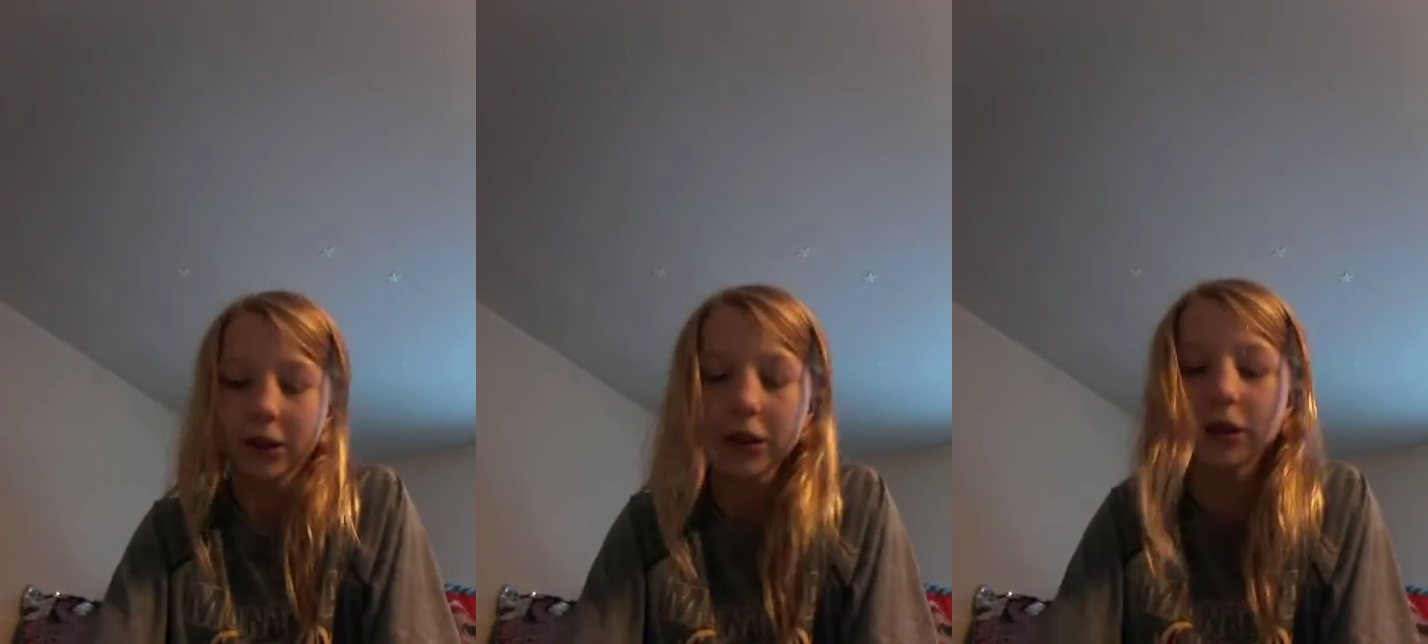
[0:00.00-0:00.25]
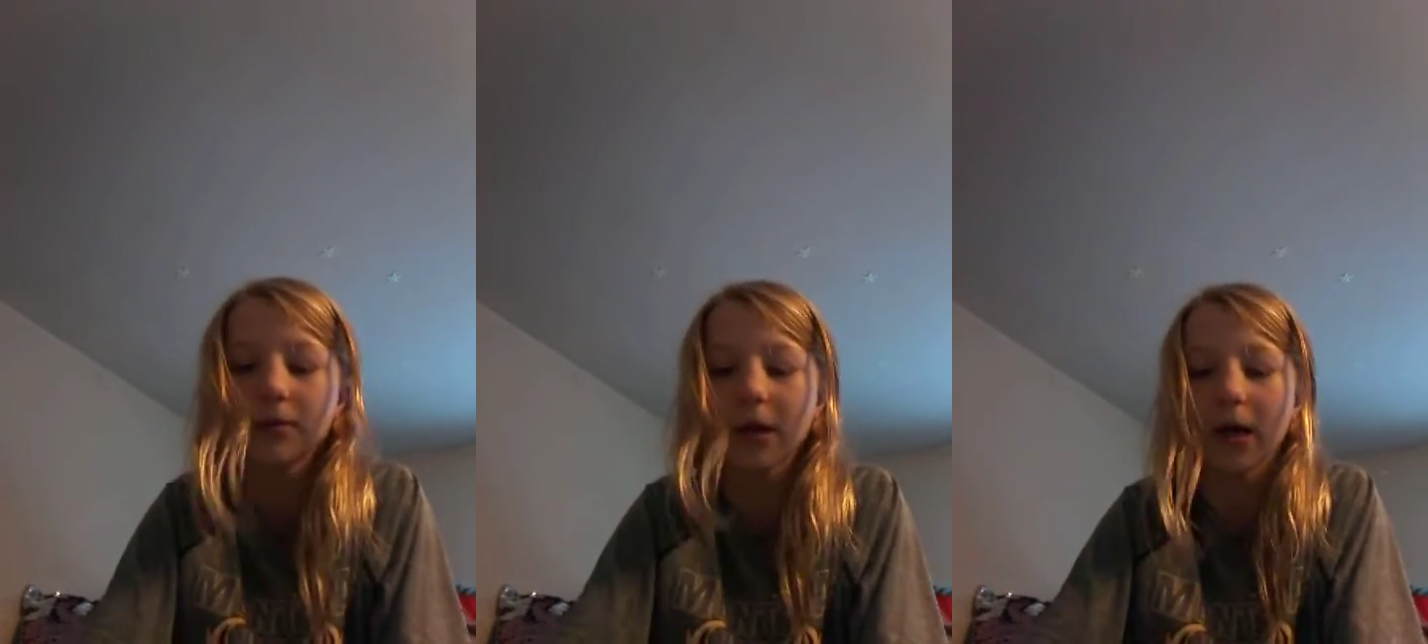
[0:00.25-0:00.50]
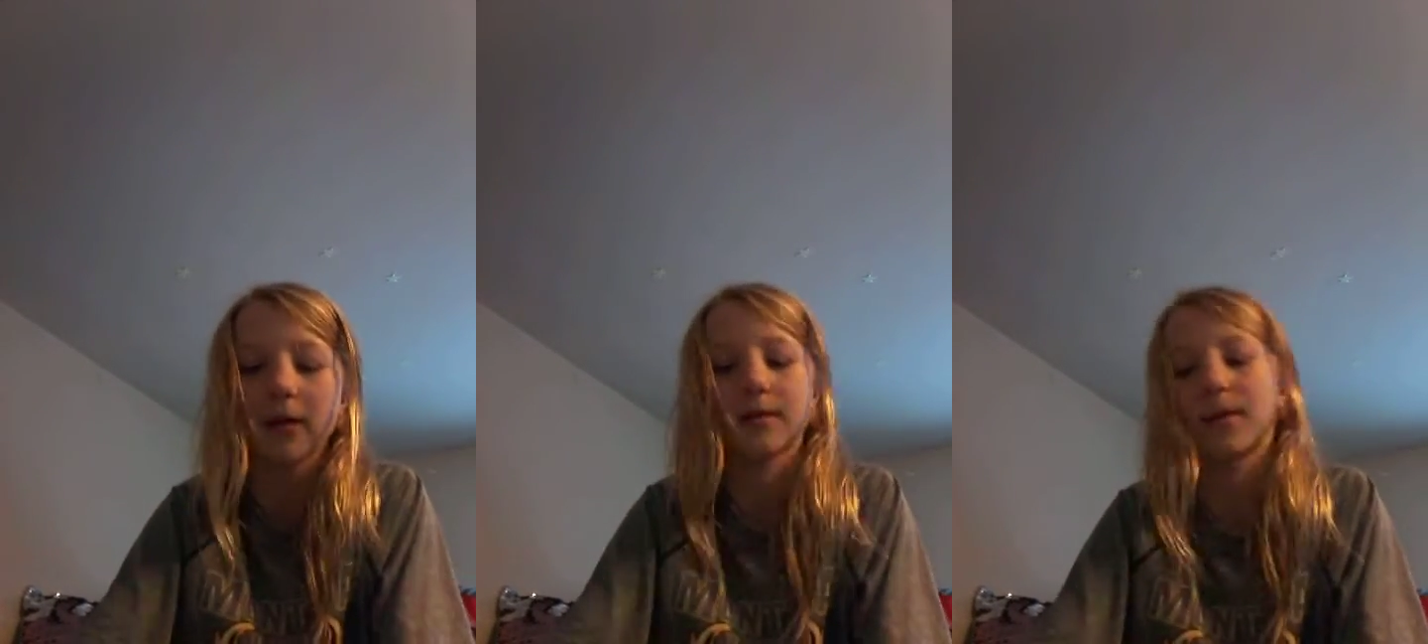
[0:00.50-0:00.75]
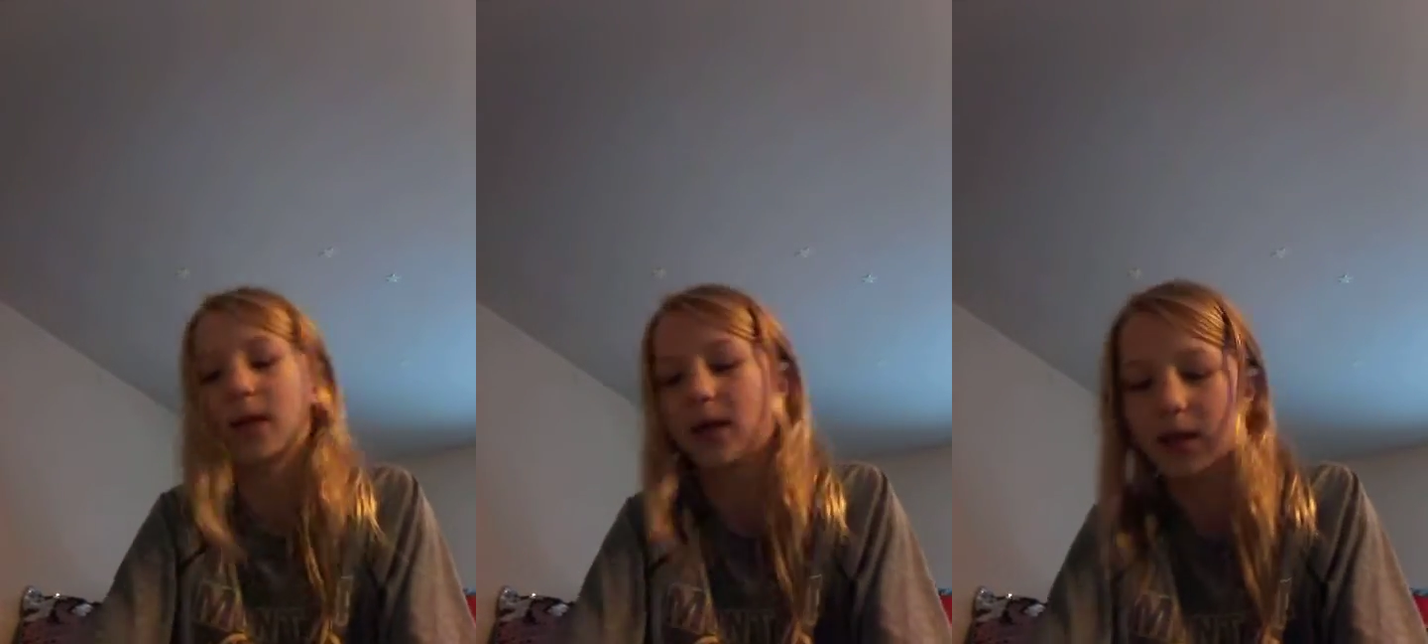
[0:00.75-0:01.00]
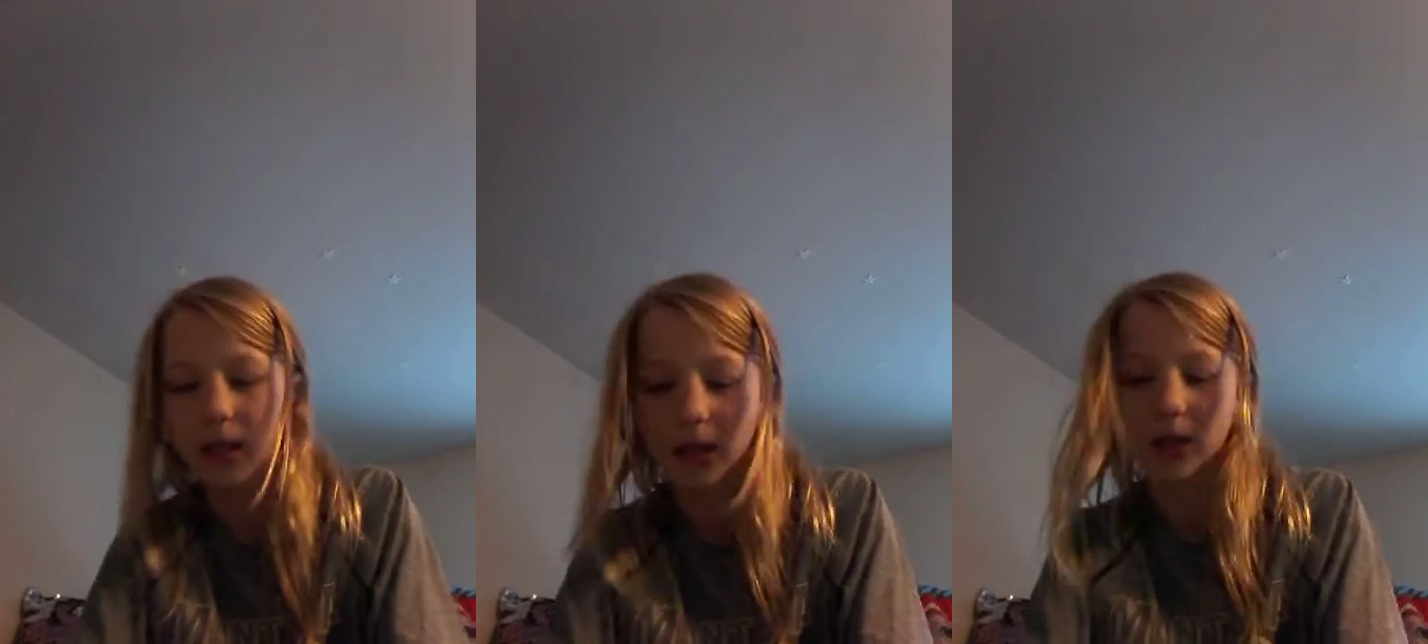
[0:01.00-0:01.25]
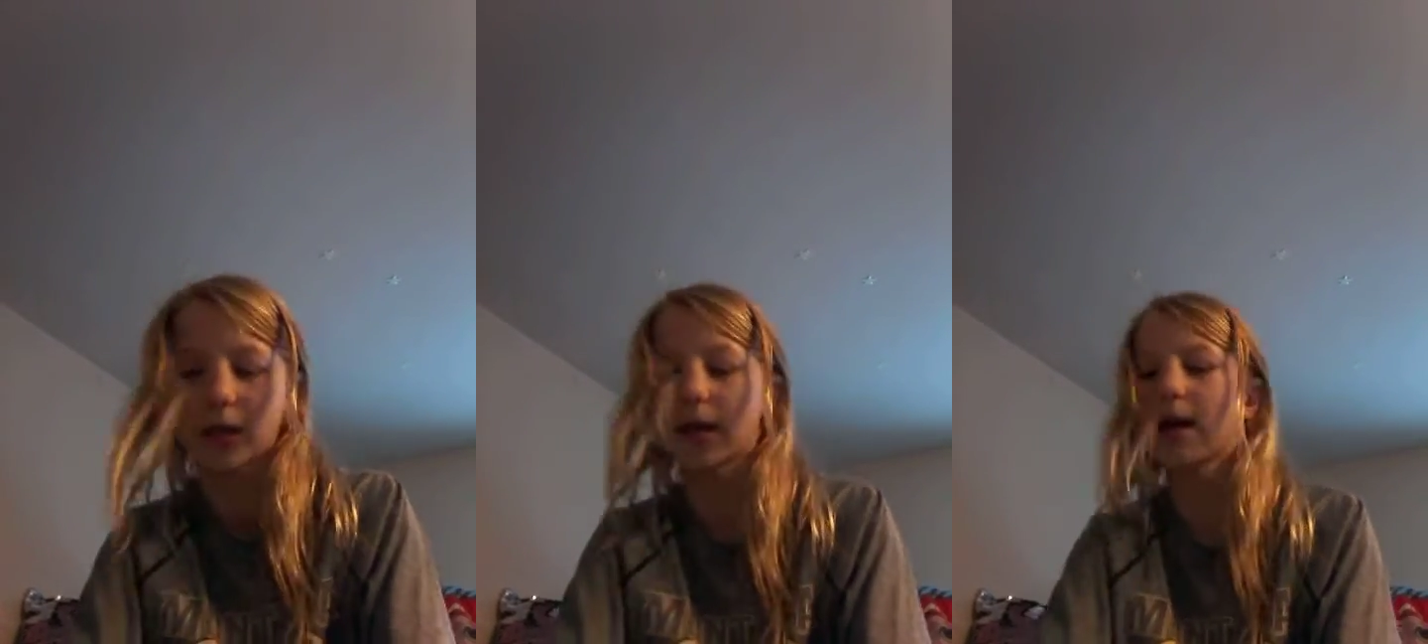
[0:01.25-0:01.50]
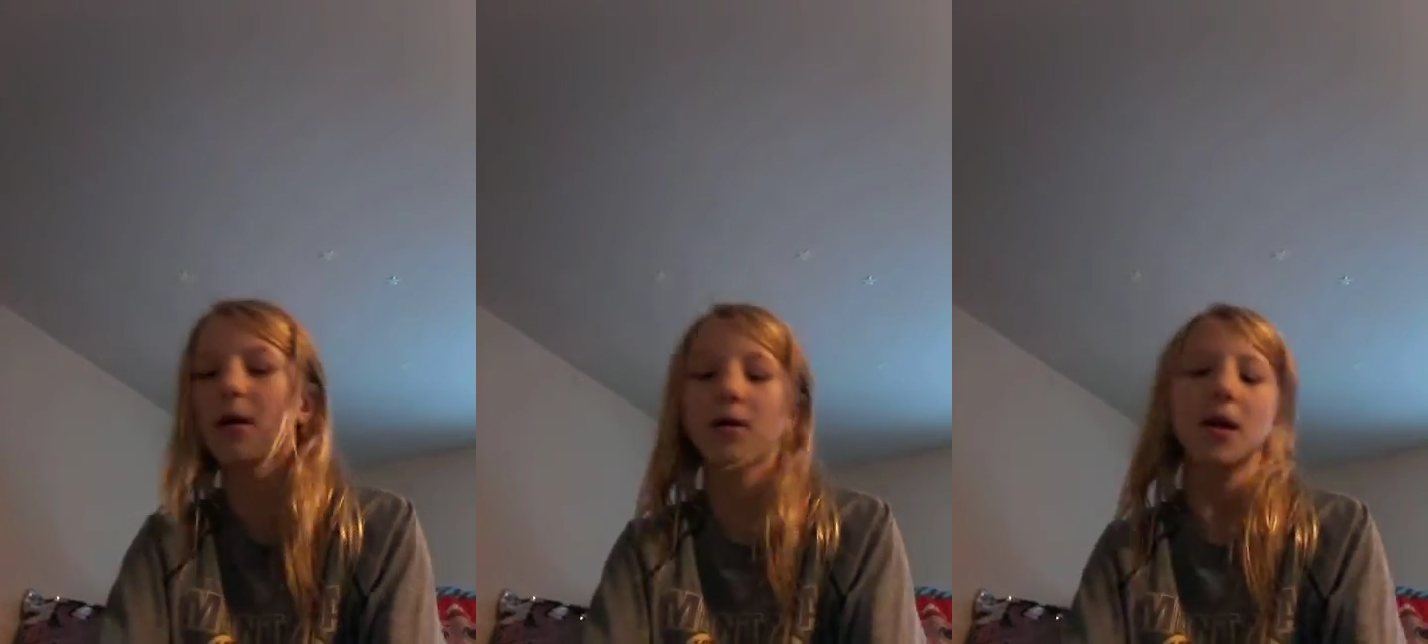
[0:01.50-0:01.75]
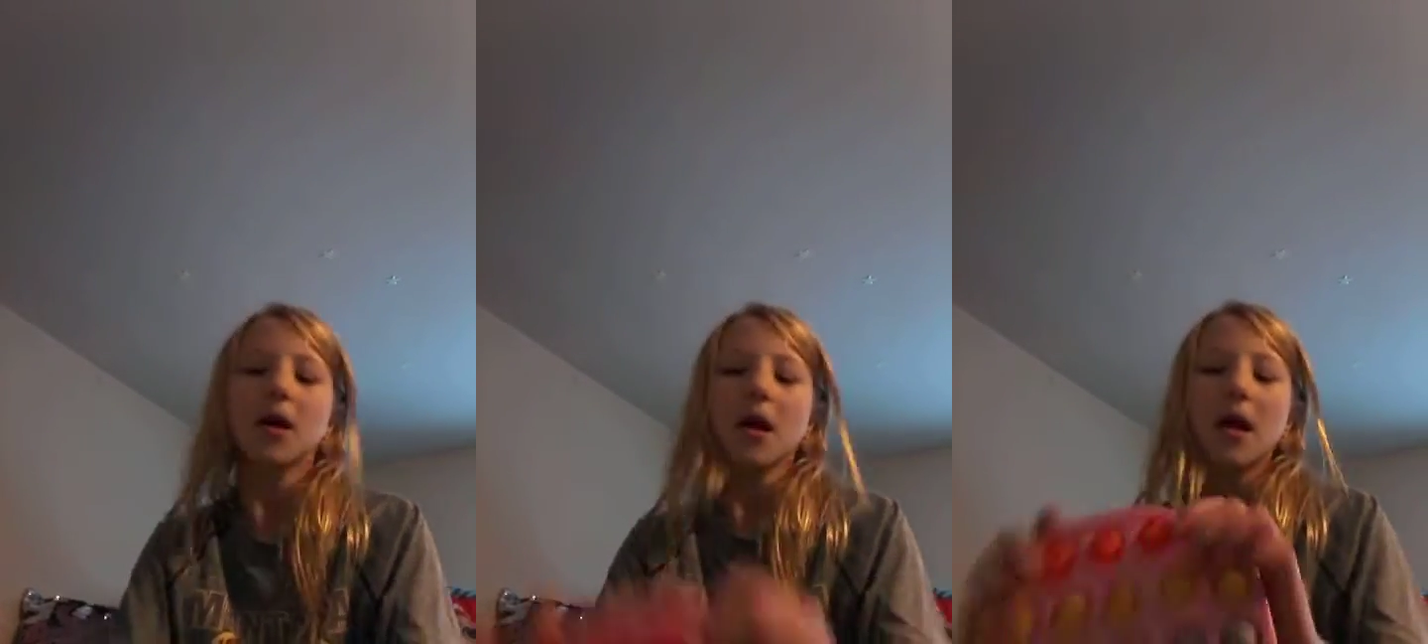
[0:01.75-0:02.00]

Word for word: gingerbread house, but it didn't turn out.